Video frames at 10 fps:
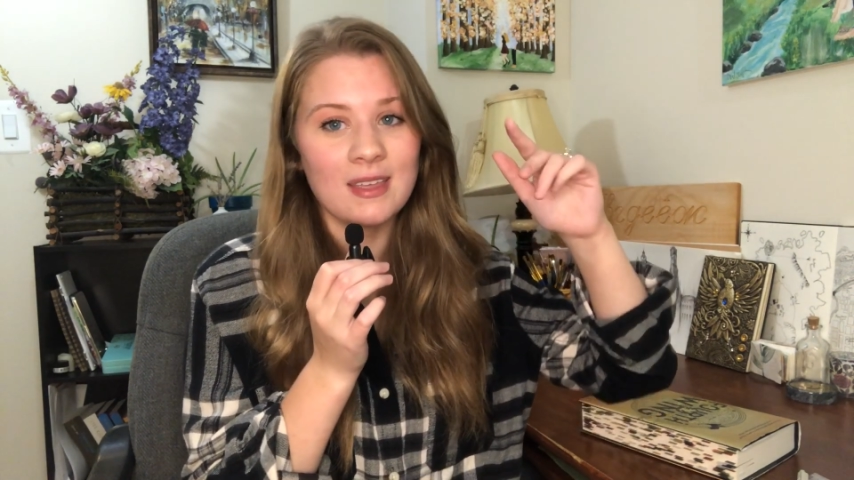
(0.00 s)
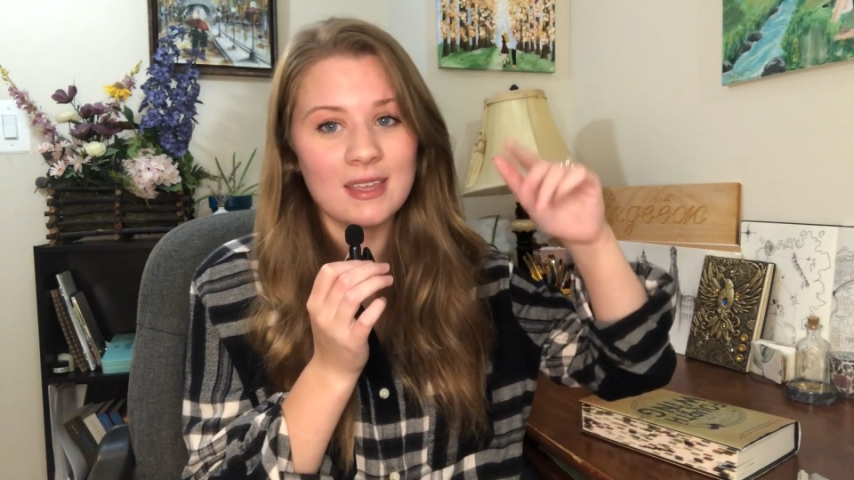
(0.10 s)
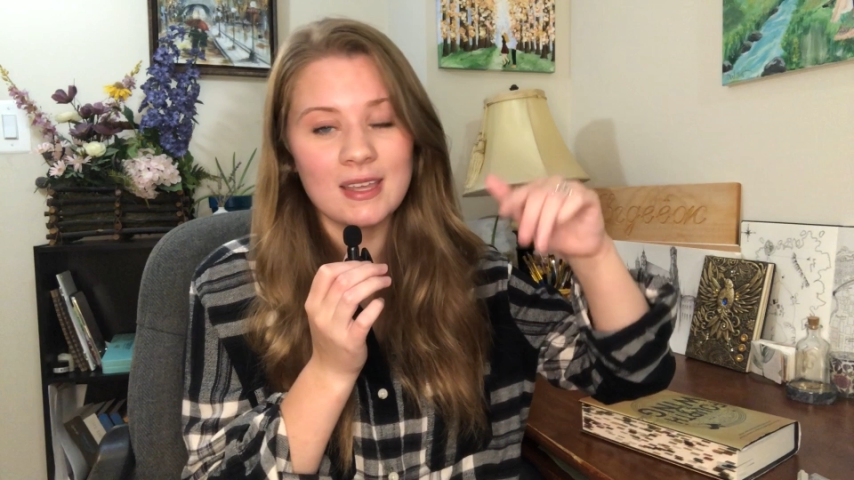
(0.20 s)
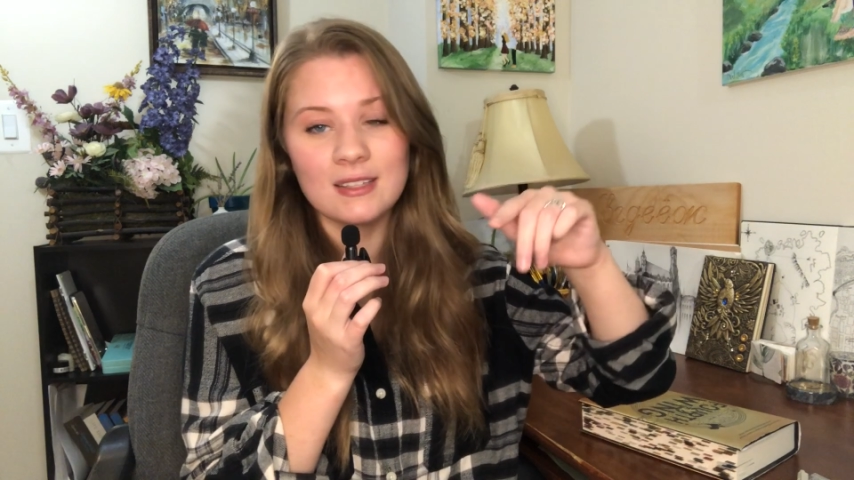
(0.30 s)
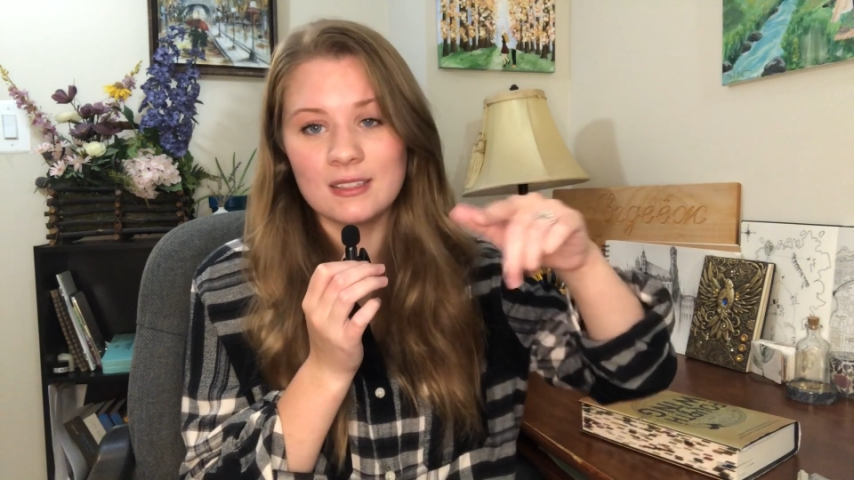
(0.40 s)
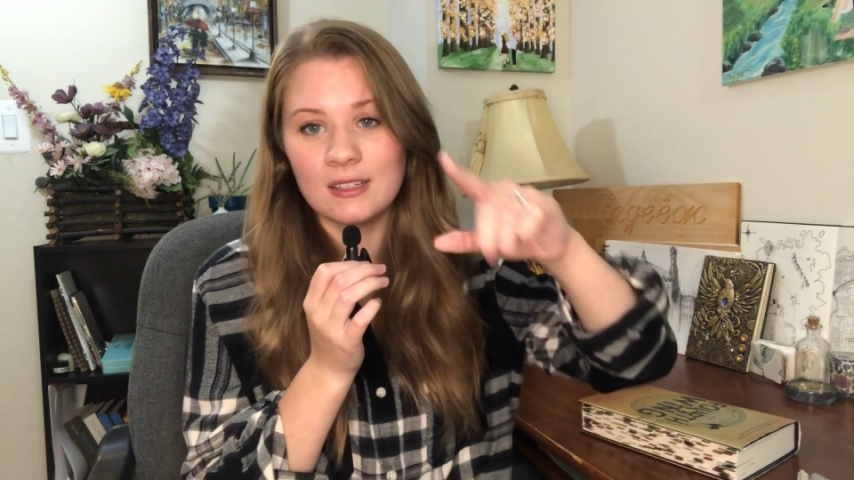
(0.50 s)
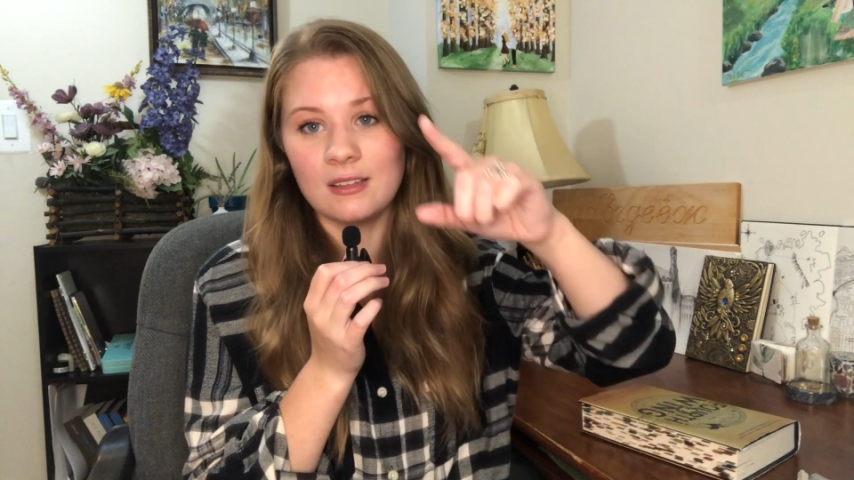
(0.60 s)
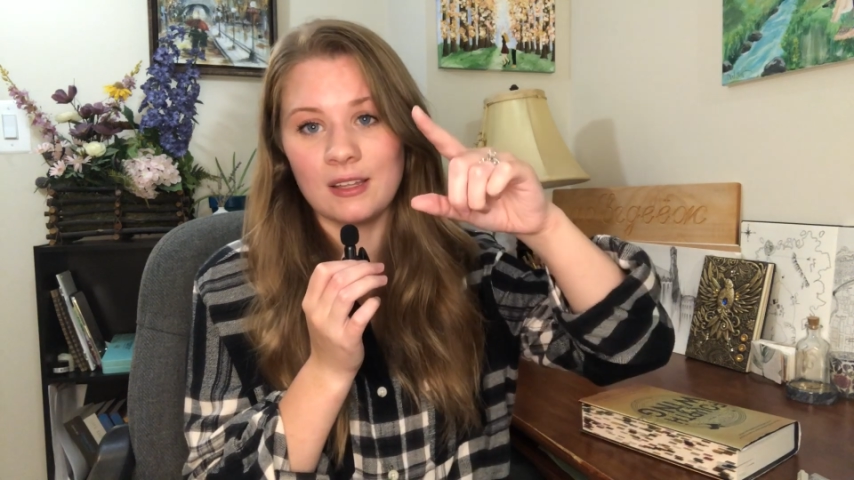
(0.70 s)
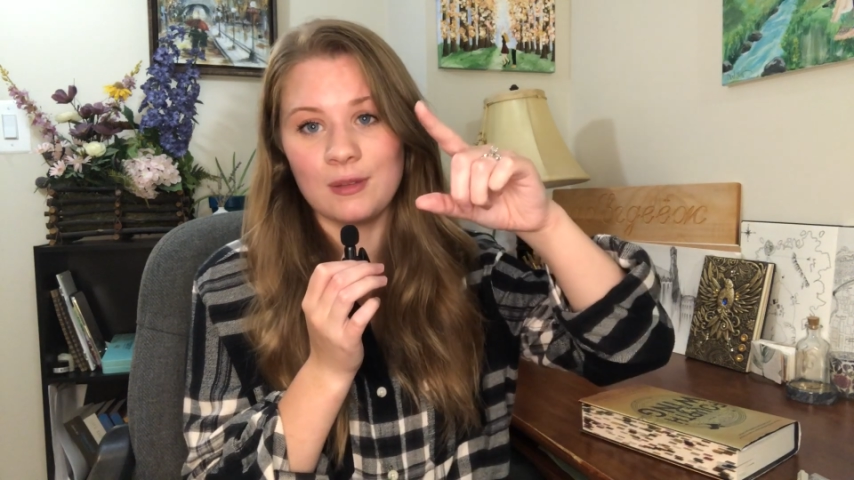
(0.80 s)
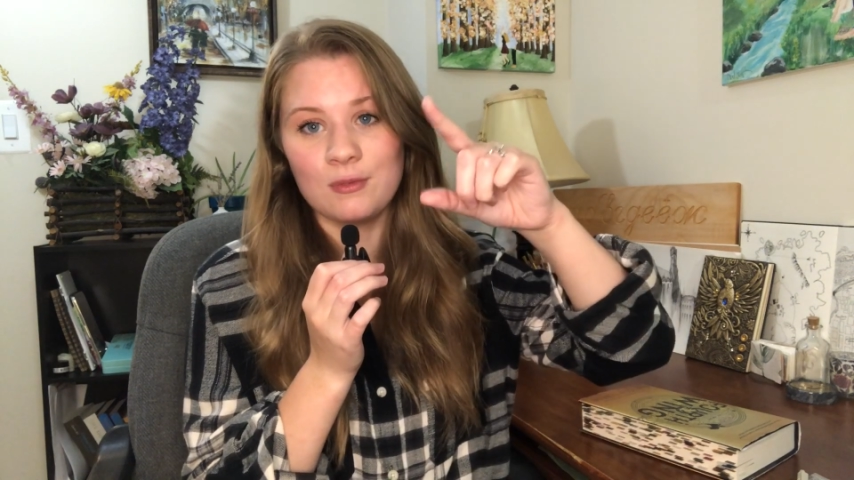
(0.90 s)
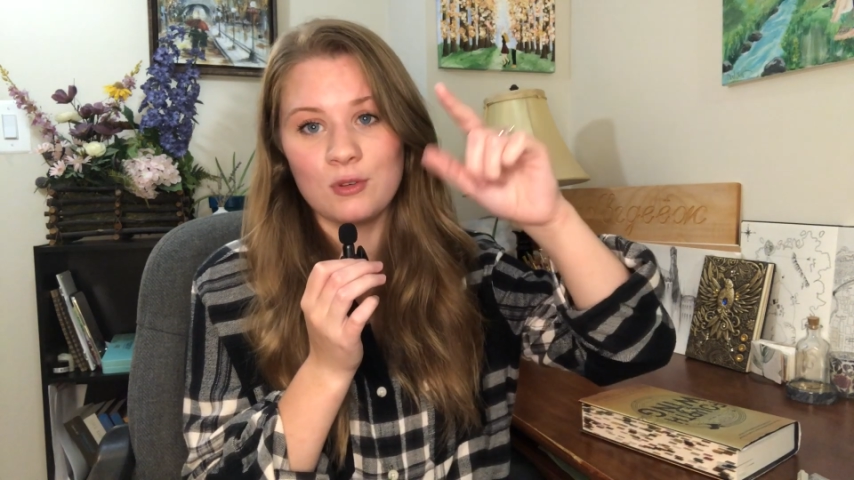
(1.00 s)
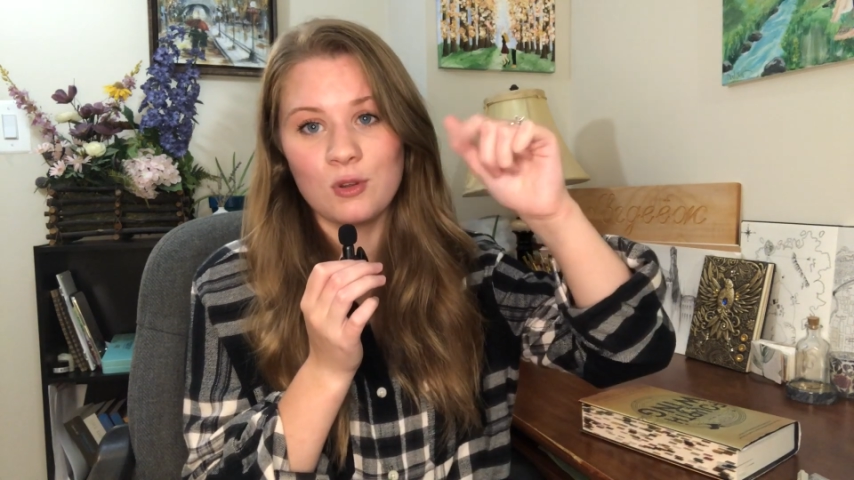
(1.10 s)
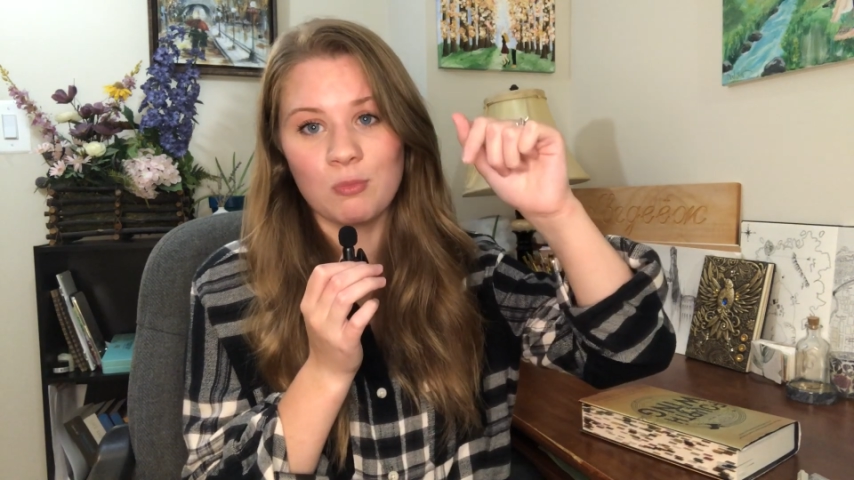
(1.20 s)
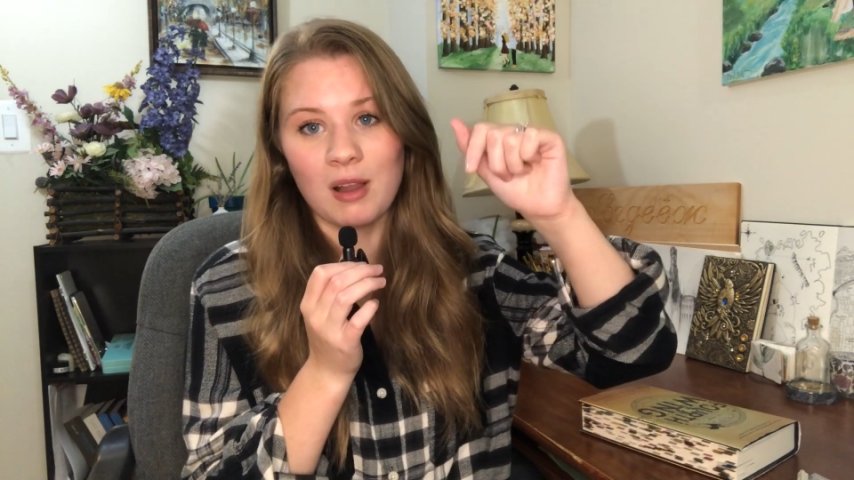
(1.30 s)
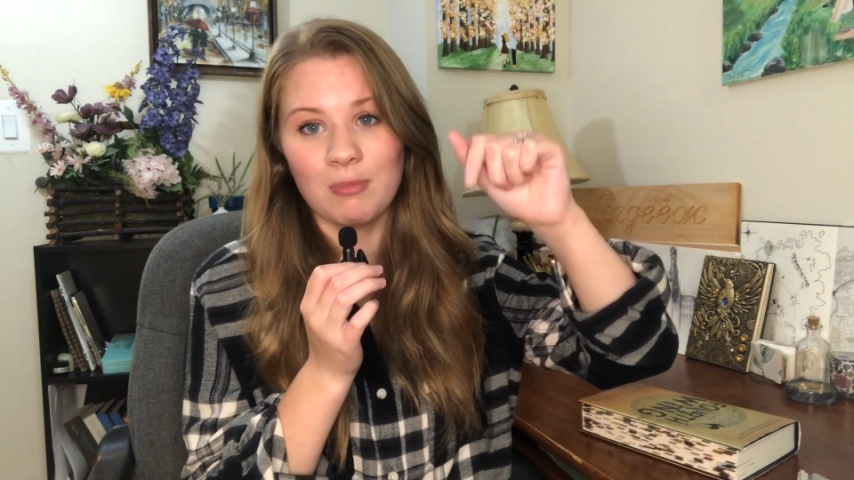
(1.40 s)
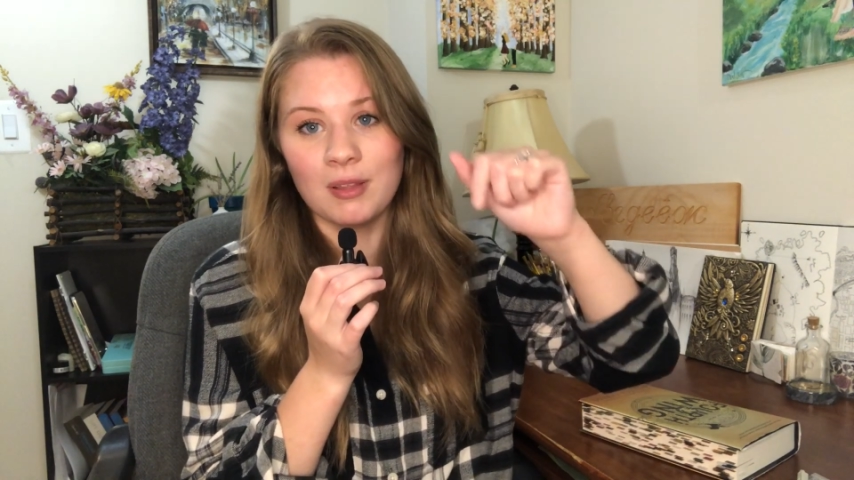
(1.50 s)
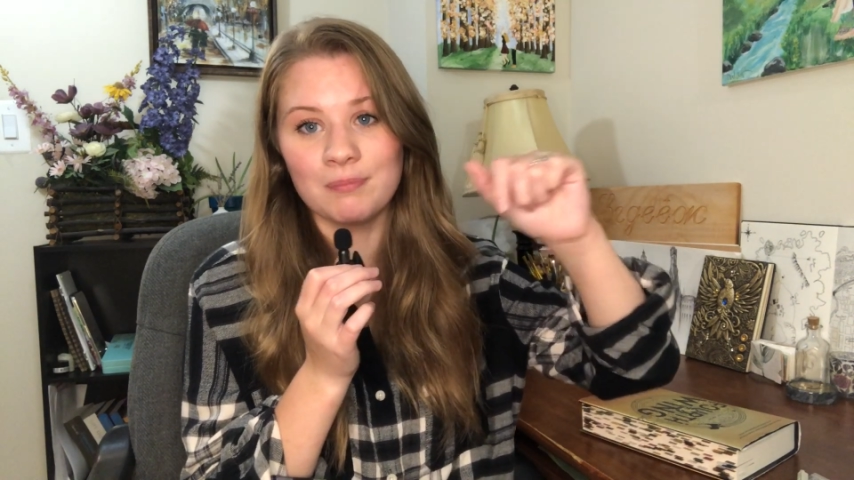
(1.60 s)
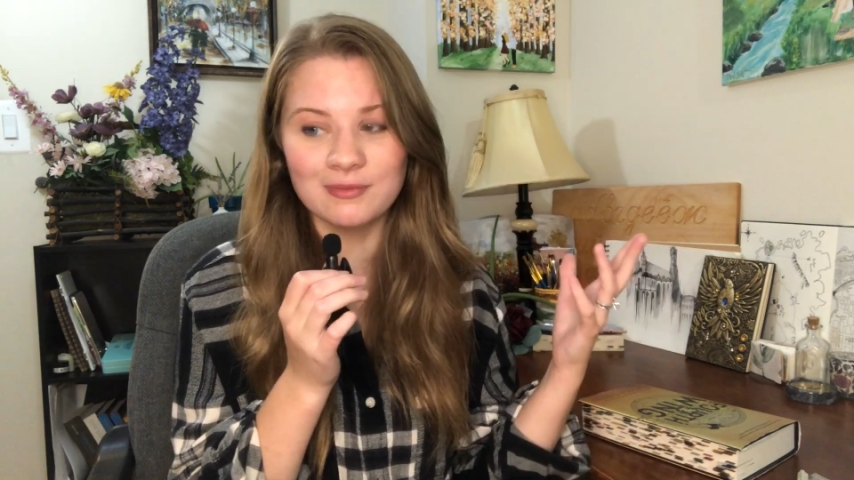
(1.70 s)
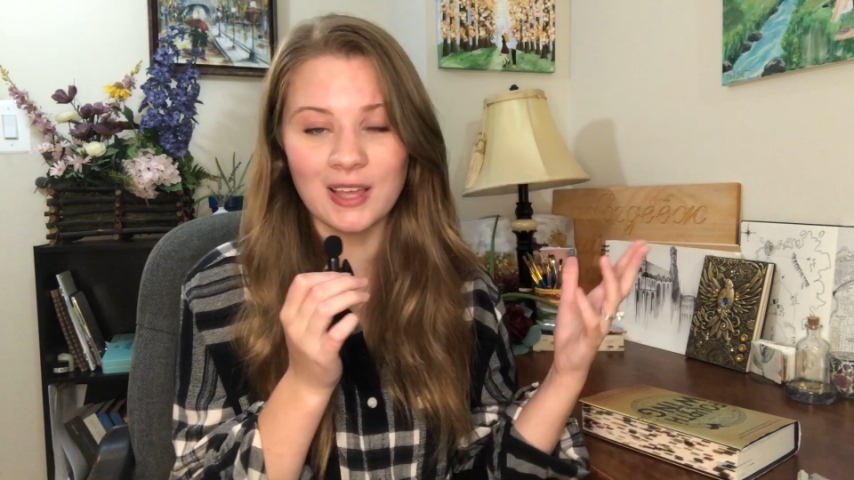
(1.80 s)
Instantly, new problem.